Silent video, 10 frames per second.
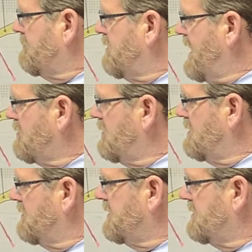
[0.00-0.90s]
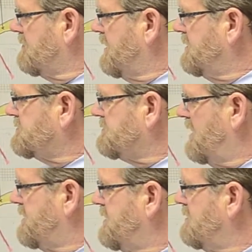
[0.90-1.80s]
The black well, on the other hand, is
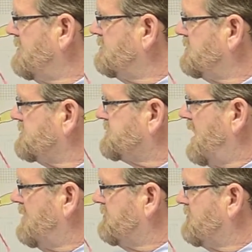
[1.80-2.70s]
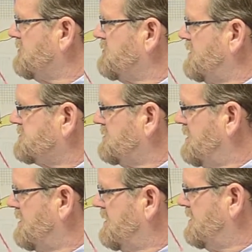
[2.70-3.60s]
right here, just south of our
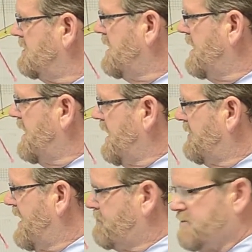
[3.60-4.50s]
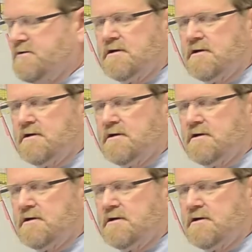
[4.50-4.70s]
dresser area, and that